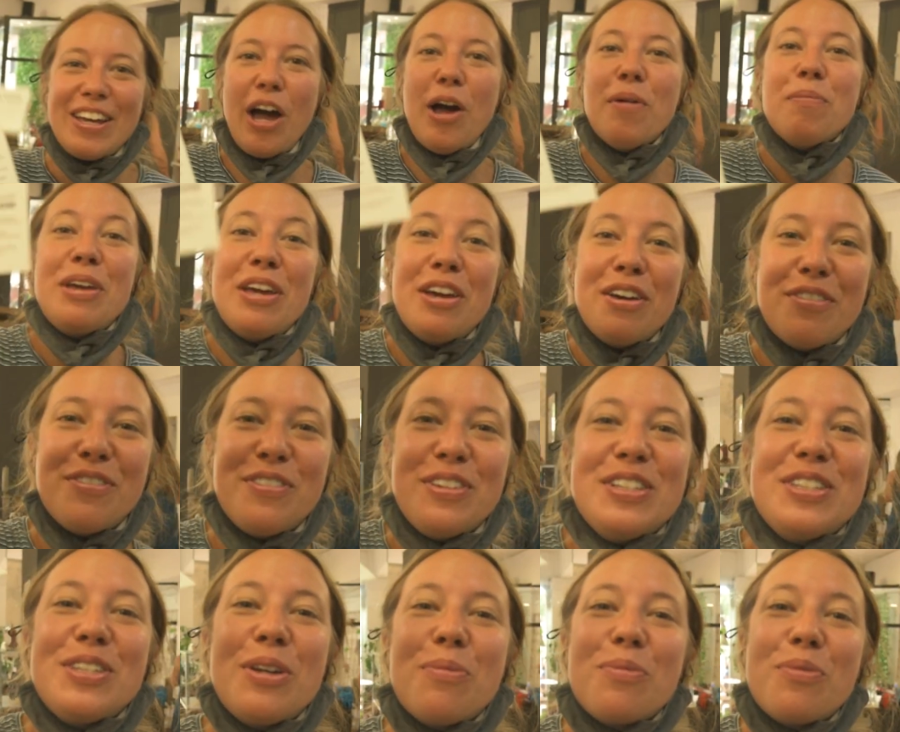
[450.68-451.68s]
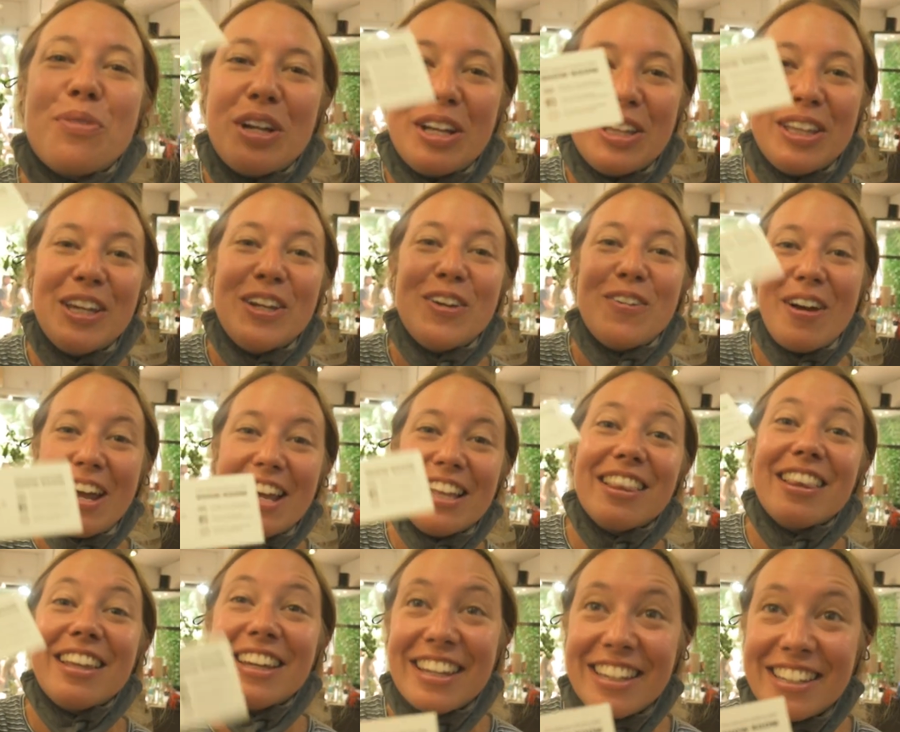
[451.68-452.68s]
Come here for some that. really great
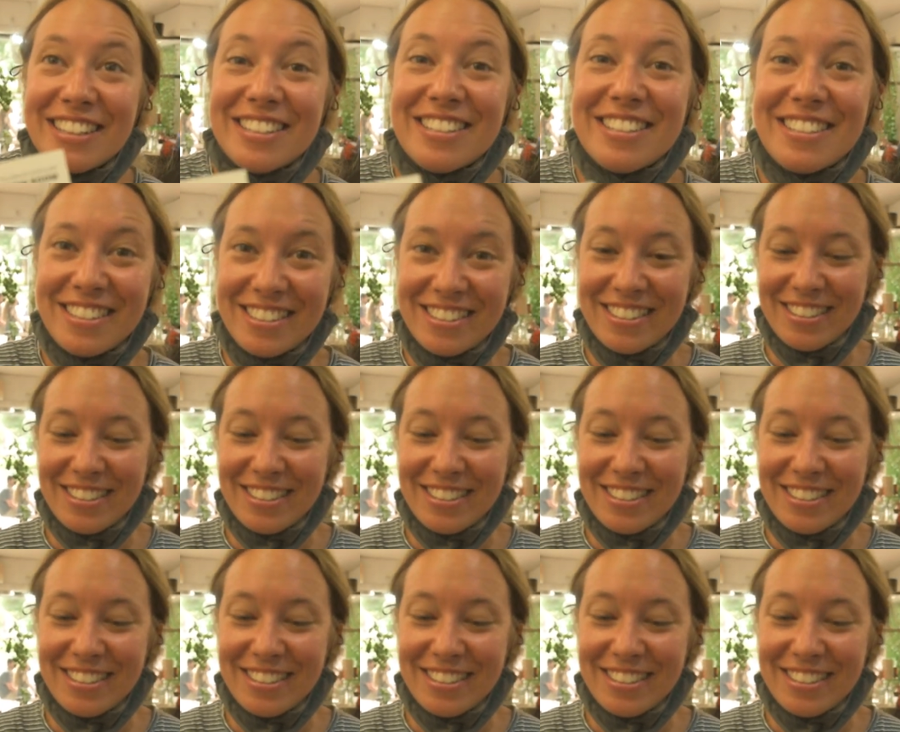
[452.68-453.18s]
liquors.